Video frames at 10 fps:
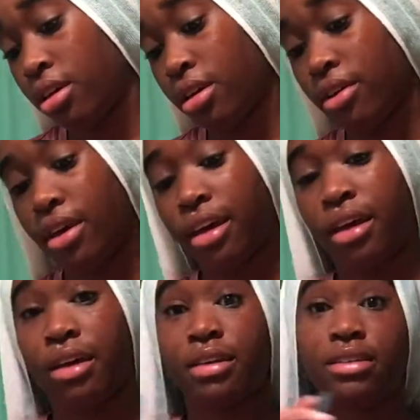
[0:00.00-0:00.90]
Okay.
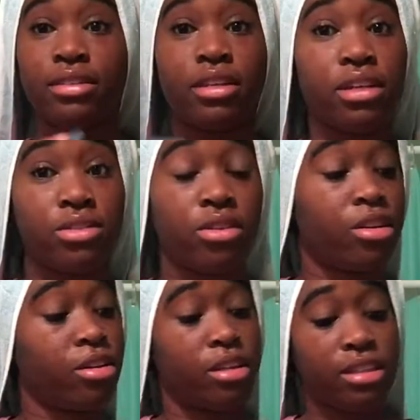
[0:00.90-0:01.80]
It's going
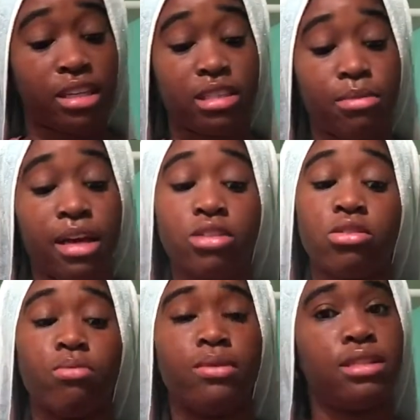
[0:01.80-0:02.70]
to list as black
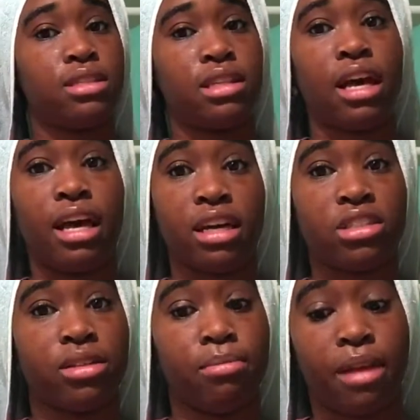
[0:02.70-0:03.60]
soap, but this is not
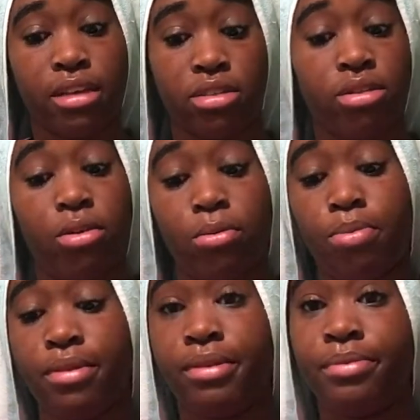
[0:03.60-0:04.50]
actually black soap.
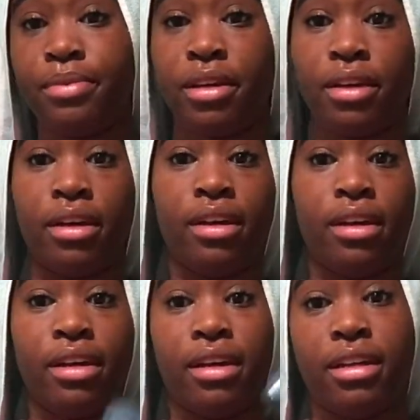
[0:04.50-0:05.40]

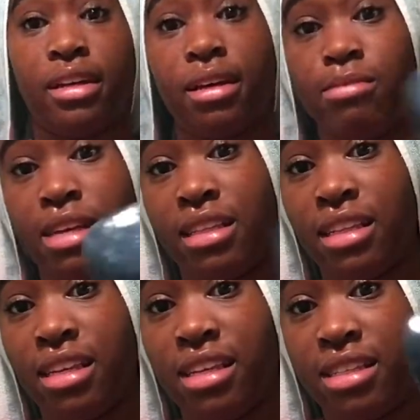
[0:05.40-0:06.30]
It comes like
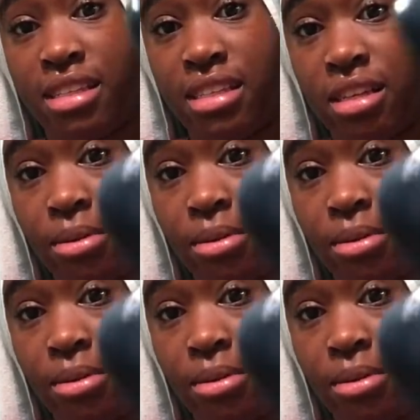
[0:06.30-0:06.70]
this.